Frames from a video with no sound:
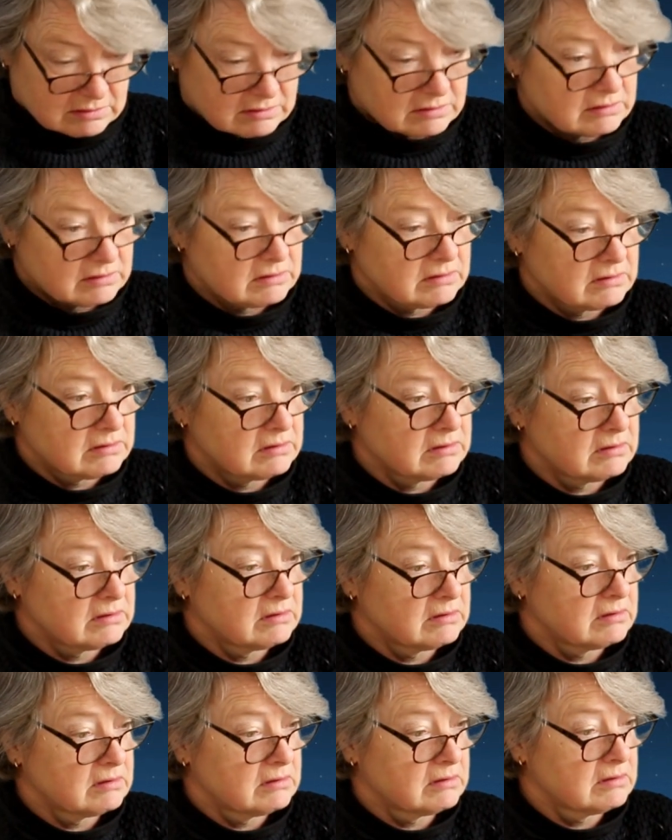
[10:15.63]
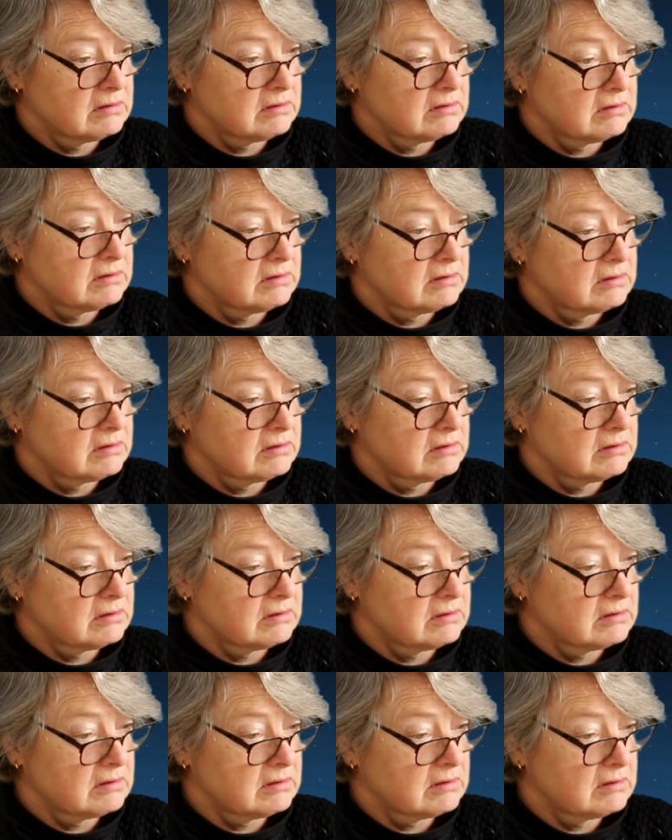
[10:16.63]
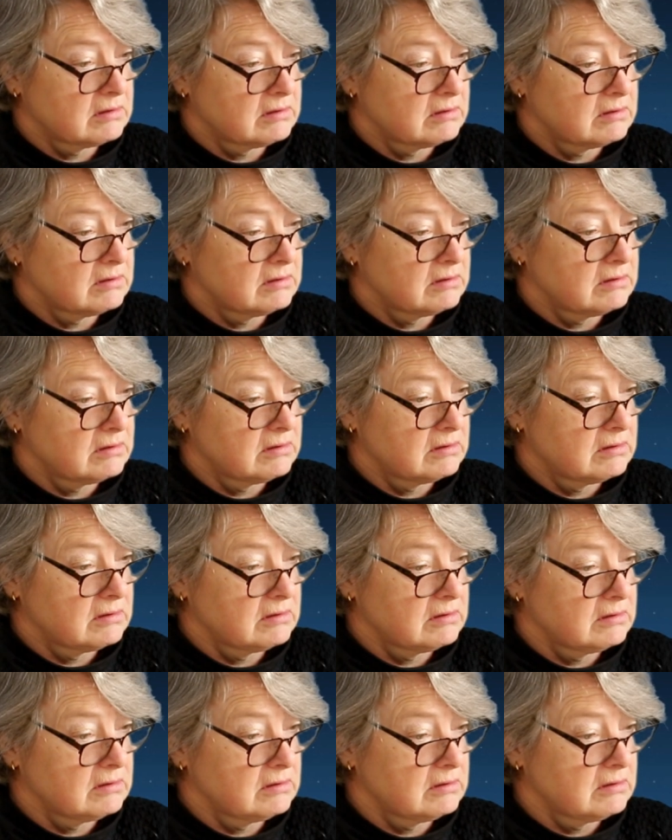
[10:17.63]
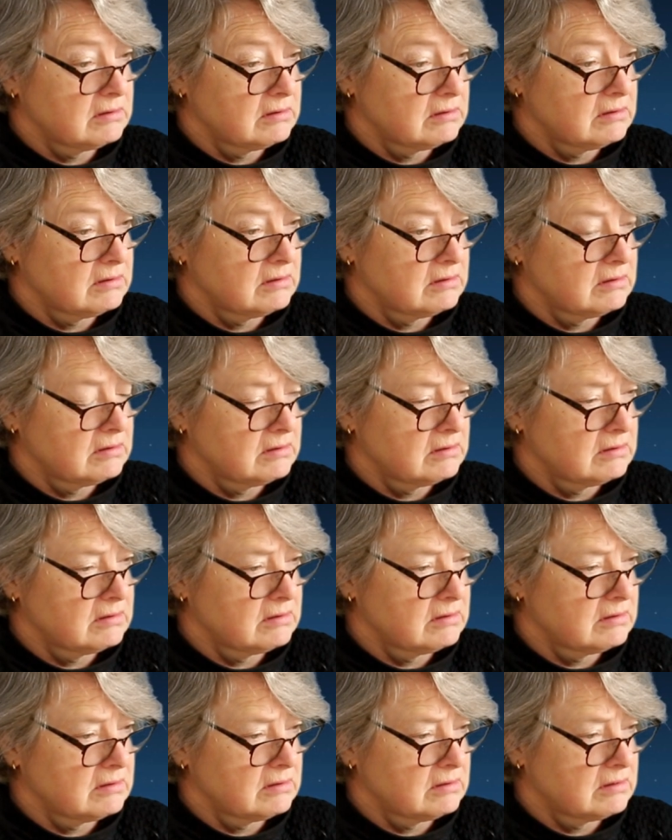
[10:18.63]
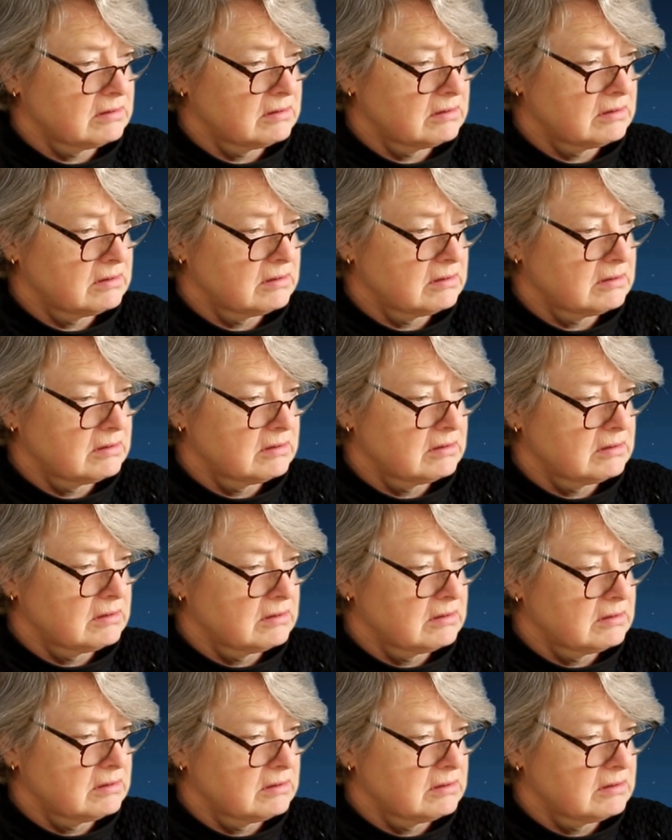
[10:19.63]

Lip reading: No words are spoken by the person on screen.